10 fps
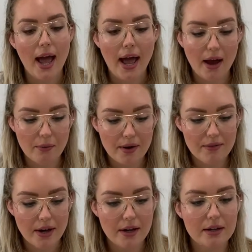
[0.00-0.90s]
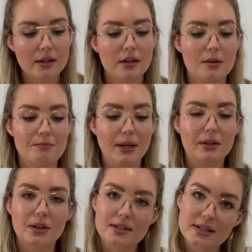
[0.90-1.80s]
However,
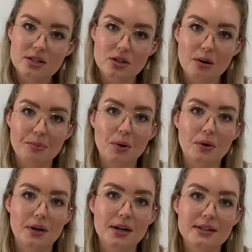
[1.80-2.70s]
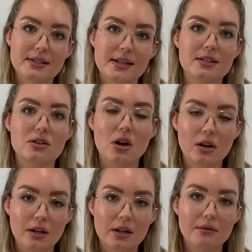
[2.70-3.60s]
because it's not porous, it's
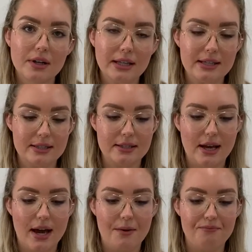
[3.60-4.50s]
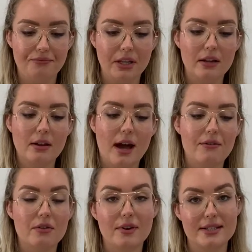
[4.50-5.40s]
not going to really have
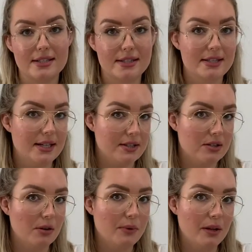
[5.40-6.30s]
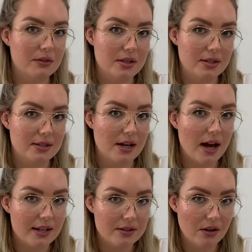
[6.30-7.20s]
the resin stick so well to the
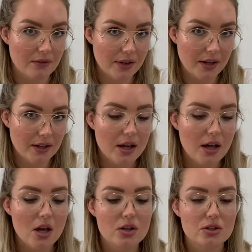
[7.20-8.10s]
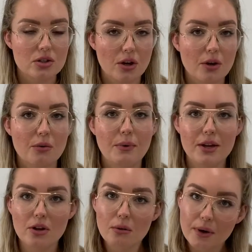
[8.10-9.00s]
sides of it. So when
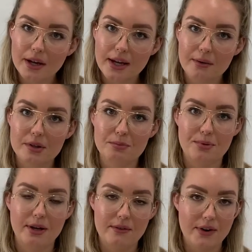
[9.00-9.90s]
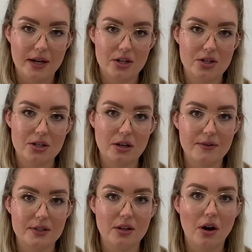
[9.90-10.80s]
you're working with a pre-varnished
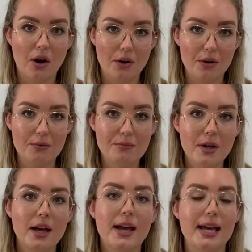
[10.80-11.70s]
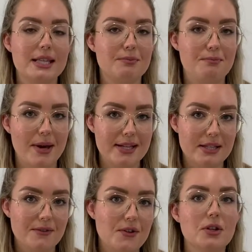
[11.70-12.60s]
surface at home, it's best
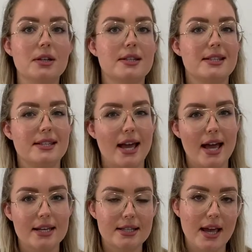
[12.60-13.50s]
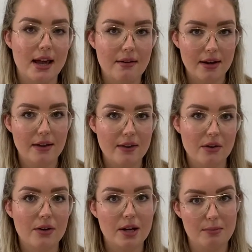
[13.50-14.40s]
if you can sand the area that
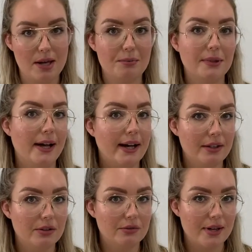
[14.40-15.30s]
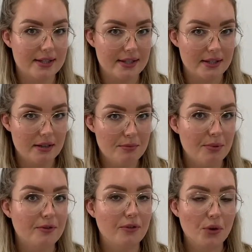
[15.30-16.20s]
you're going to be applying your resin
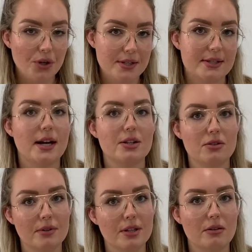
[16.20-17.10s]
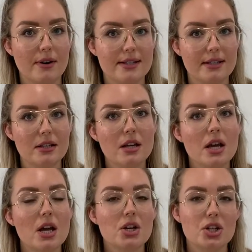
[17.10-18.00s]
before you start doing your resin,
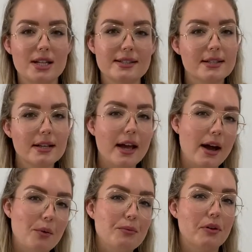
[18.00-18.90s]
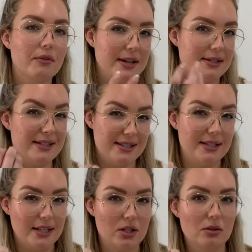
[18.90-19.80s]
just to help the resin
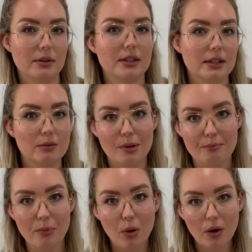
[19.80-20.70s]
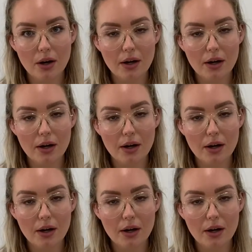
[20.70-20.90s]
stick to it a little bit more.